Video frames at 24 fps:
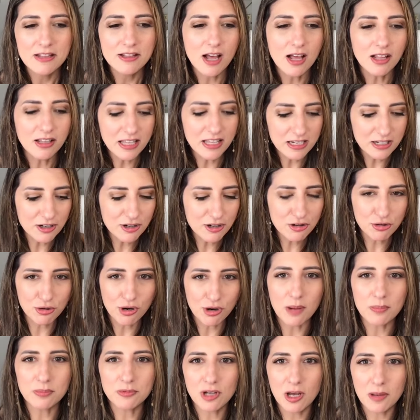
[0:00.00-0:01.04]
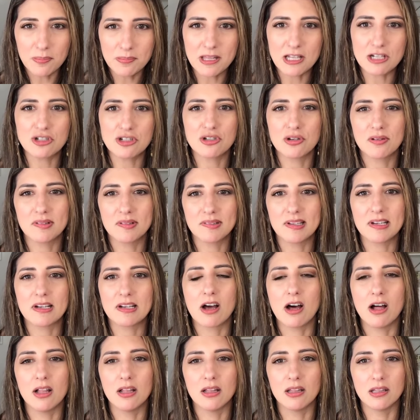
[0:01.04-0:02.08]
Not like a crop top that shows
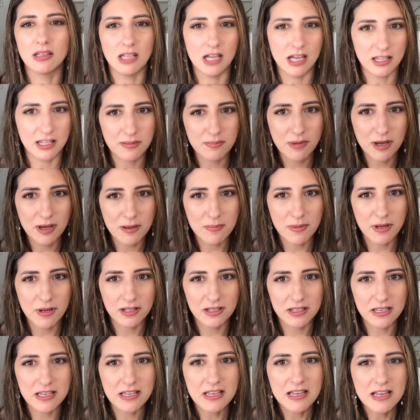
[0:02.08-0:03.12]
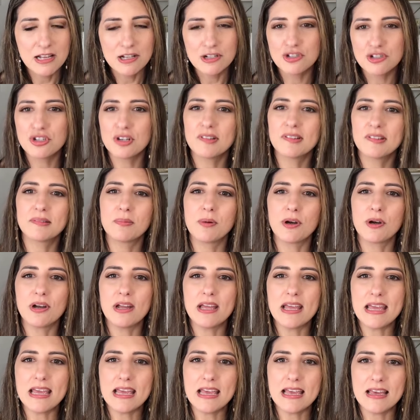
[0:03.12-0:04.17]
like a lot of my belly, just where
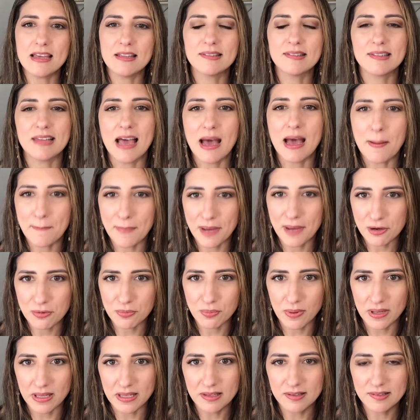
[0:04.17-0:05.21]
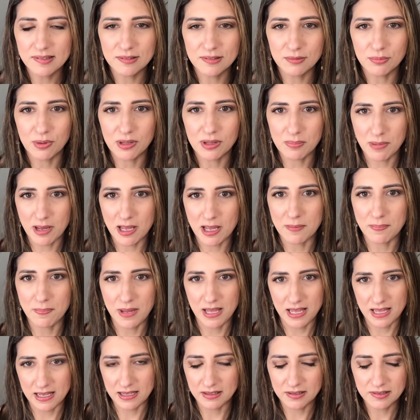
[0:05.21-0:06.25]
it hits at my waist with my
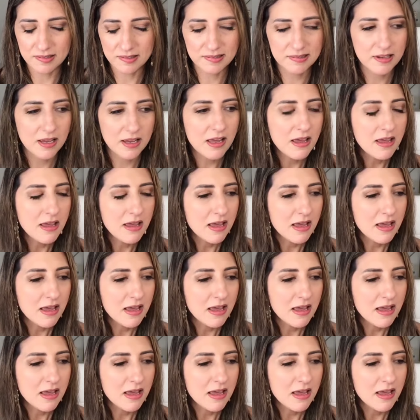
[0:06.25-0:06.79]
pants.